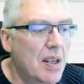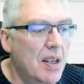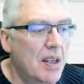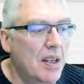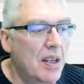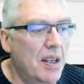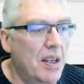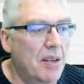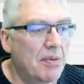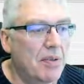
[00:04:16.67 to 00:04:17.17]

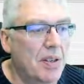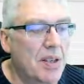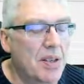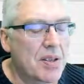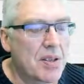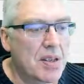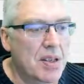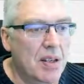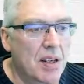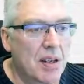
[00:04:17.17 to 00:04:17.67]
Here
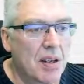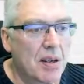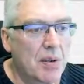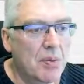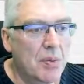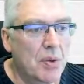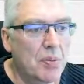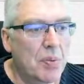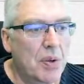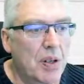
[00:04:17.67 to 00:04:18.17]
is
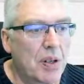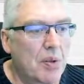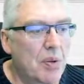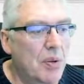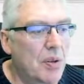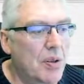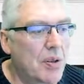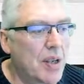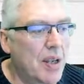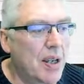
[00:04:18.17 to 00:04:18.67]
what we
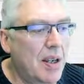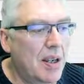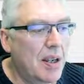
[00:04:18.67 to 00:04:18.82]
call the